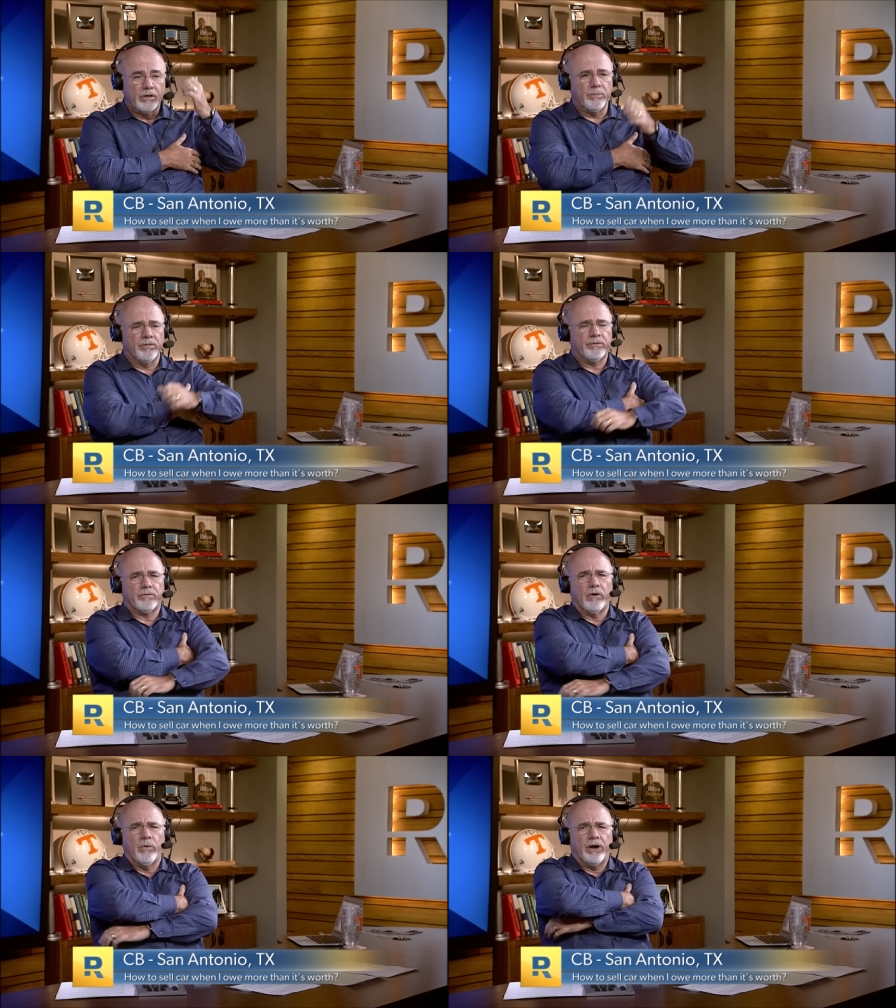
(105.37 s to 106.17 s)
I've been, been
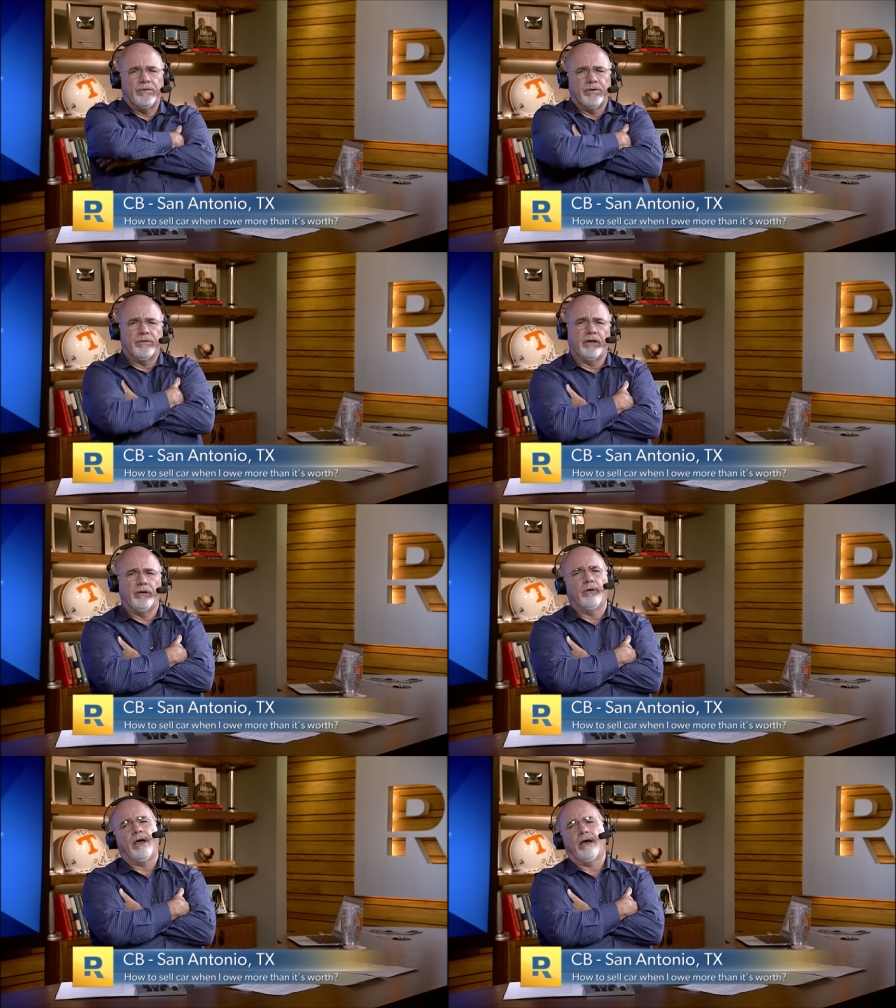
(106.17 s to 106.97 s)
throwing, throwing, everything,
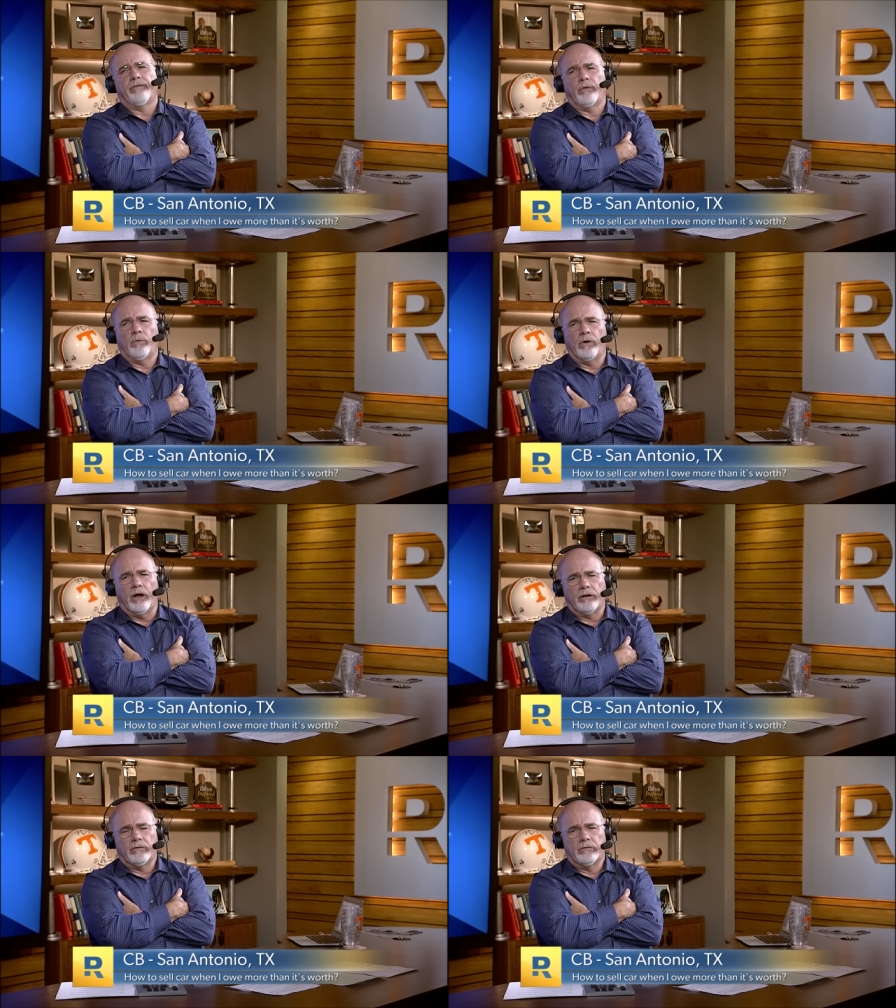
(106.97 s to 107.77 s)
everything you have at what?